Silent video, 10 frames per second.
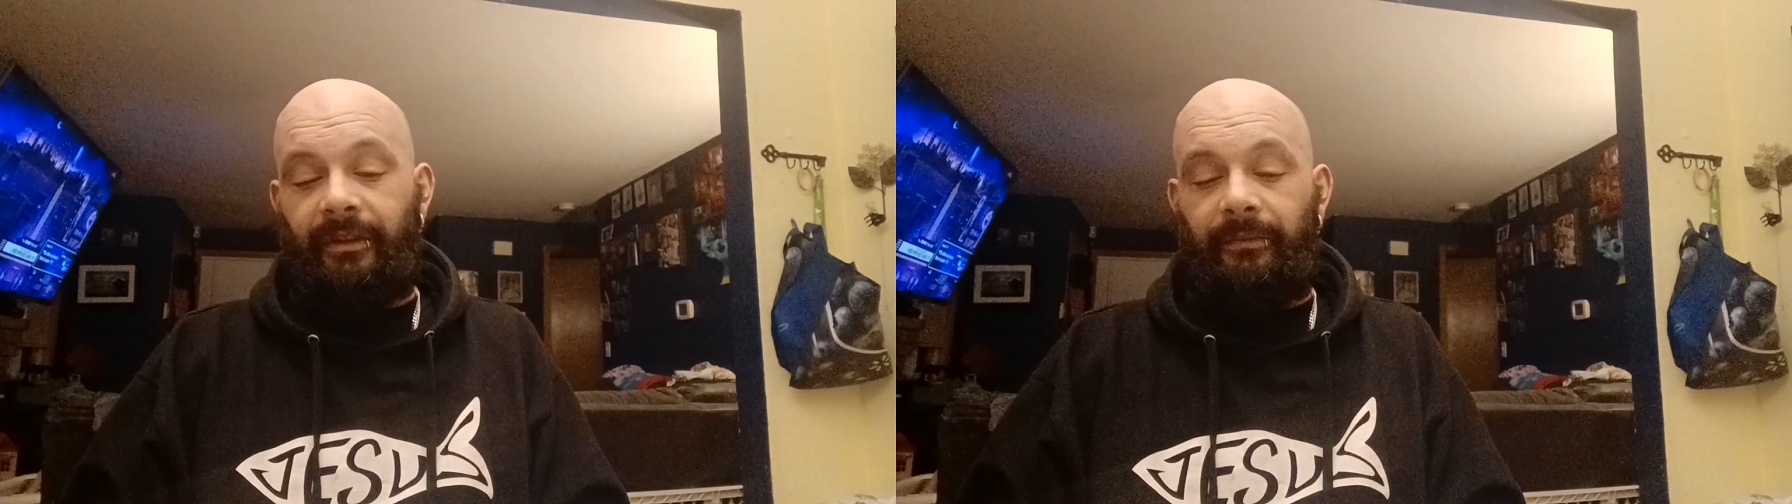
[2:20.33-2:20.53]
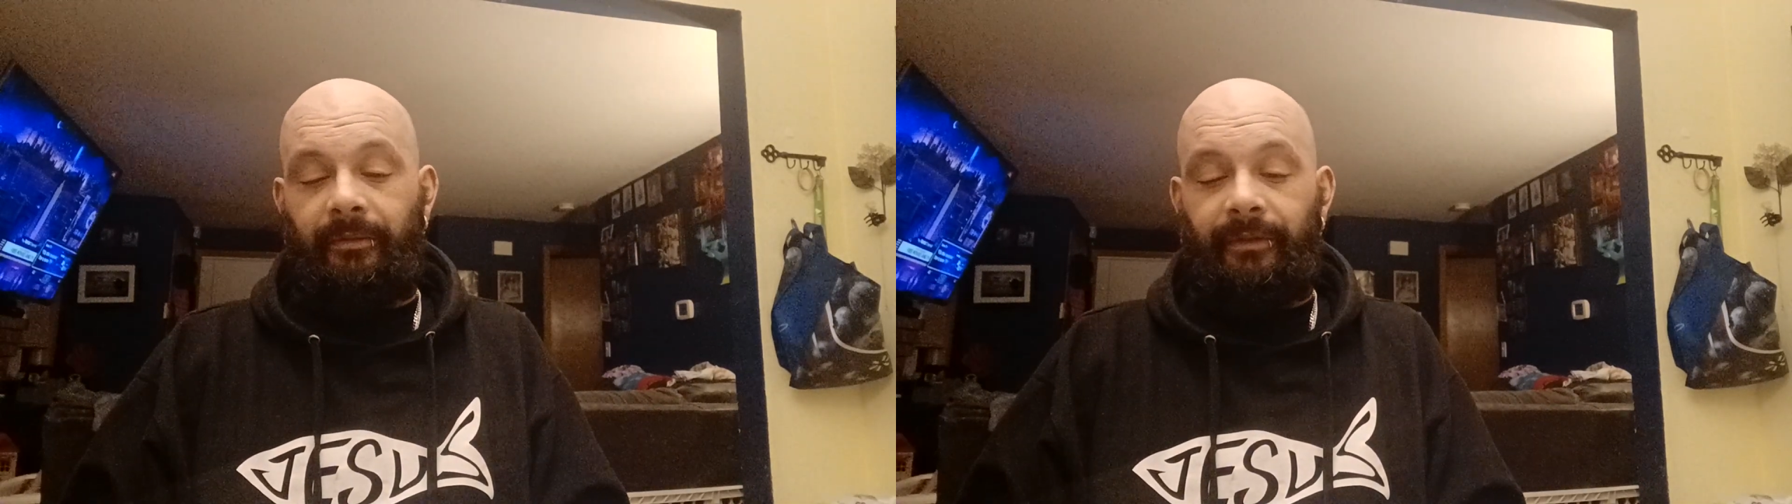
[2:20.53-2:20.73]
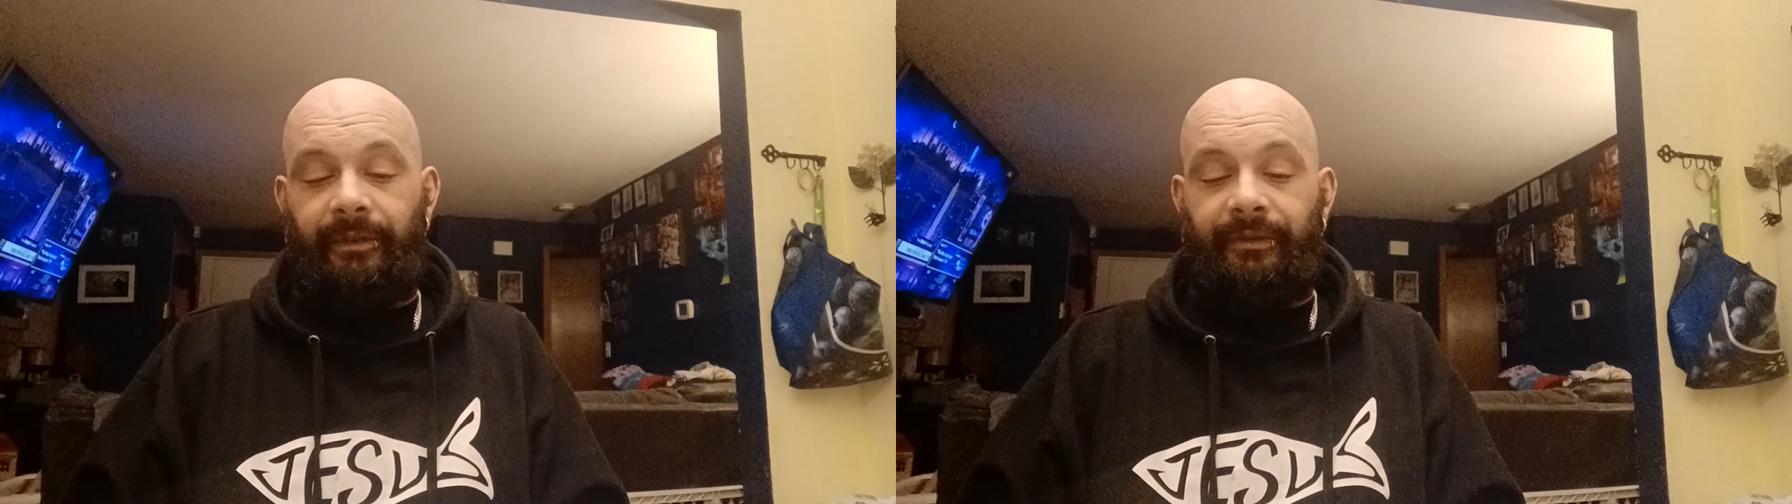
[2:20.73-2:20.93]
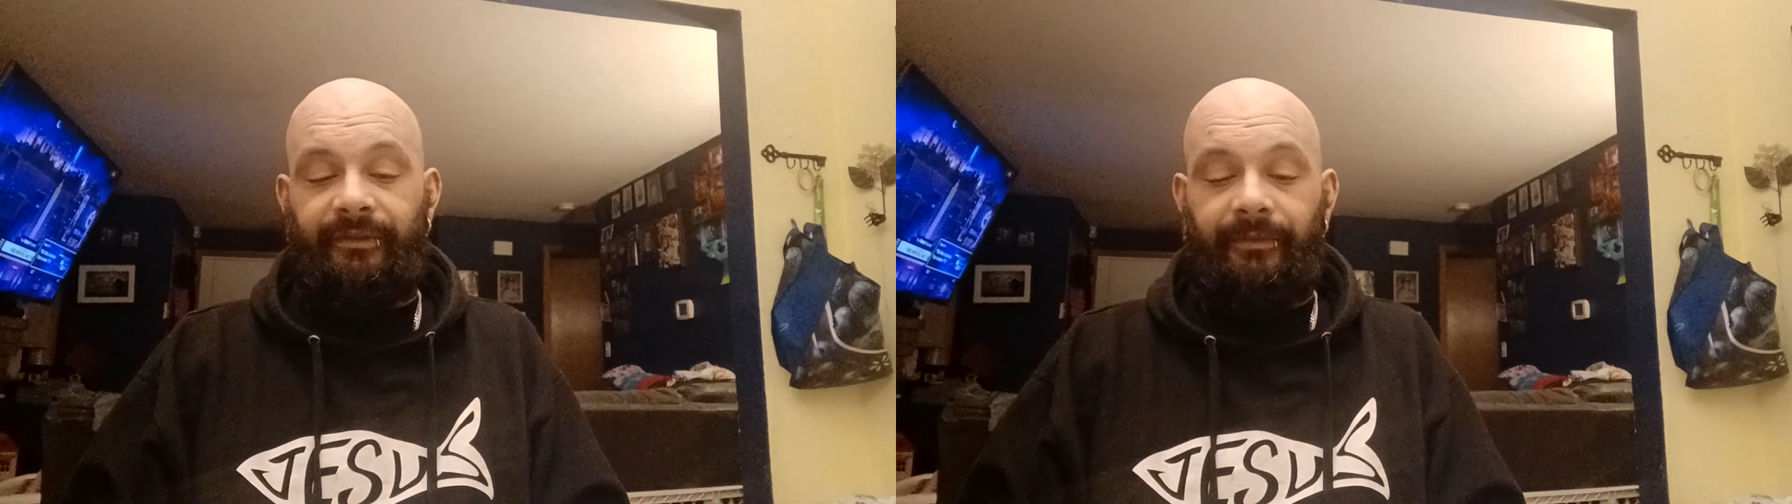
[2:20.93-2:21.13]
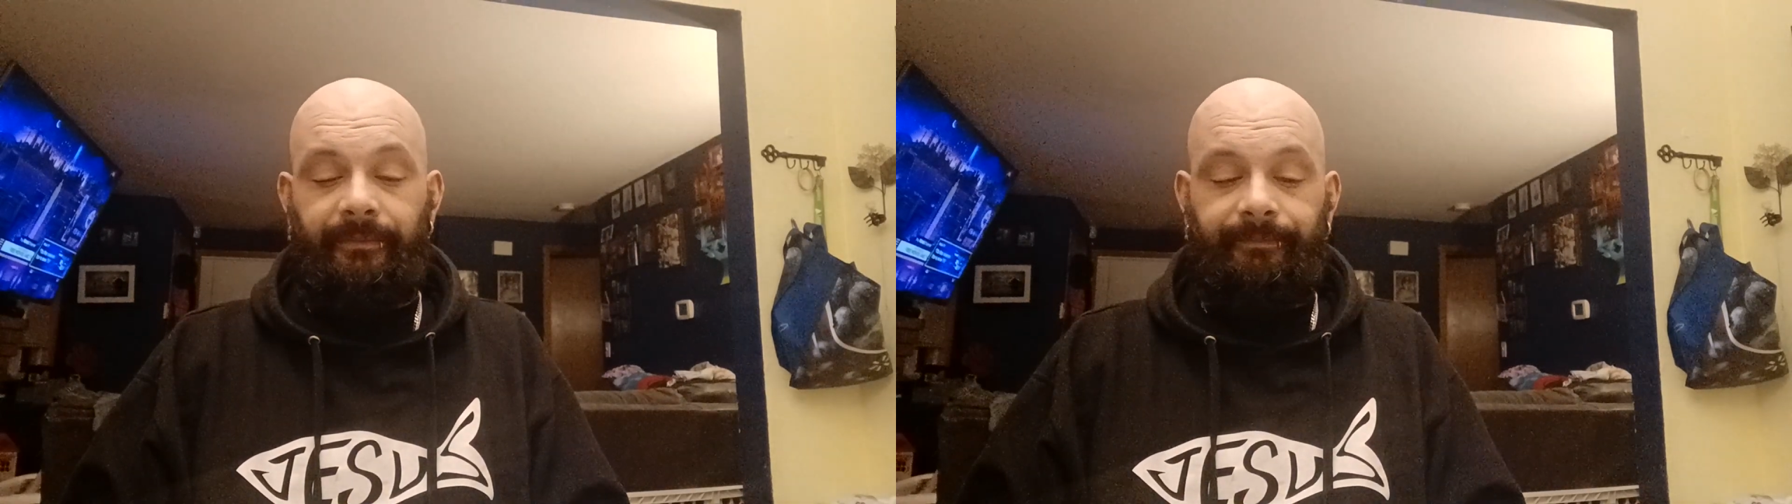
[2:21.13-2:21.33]
how to
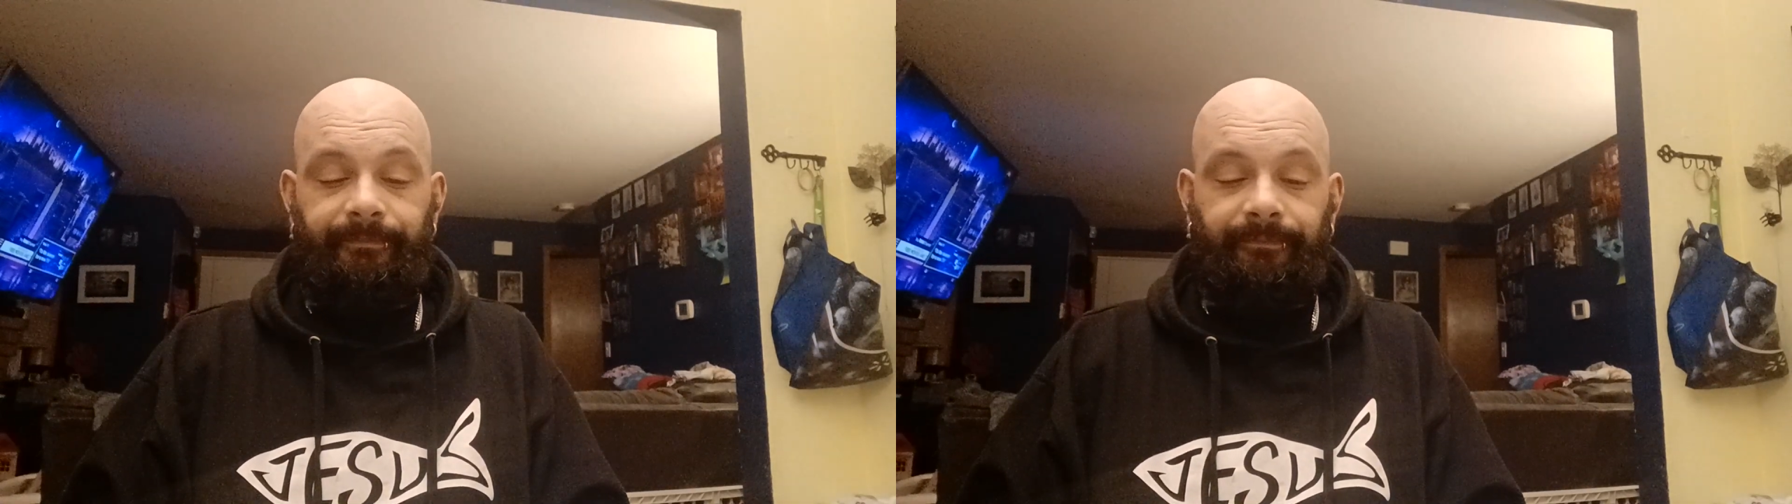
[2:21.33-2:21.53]
pronounce them.